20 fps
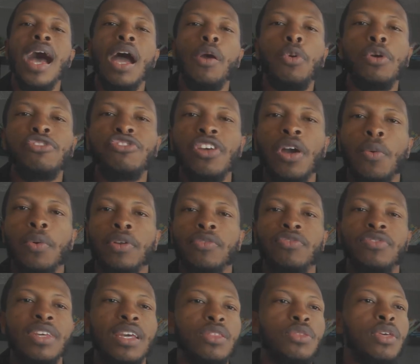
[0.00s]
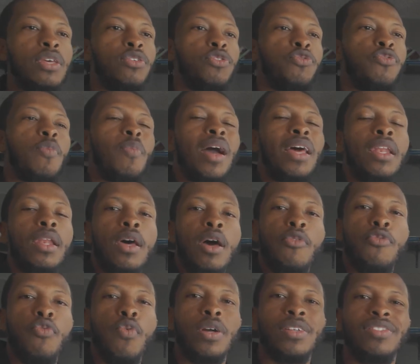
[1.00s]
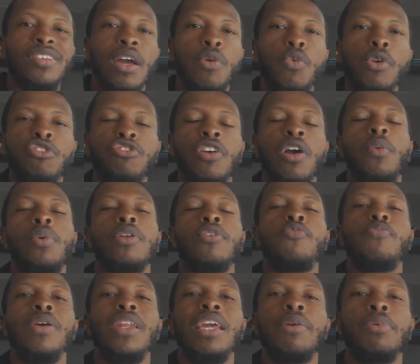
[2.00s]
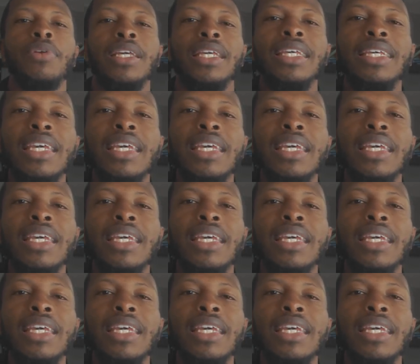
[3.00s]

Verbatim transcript: I wish I would have did this for my loved ones. I wish I would have been able to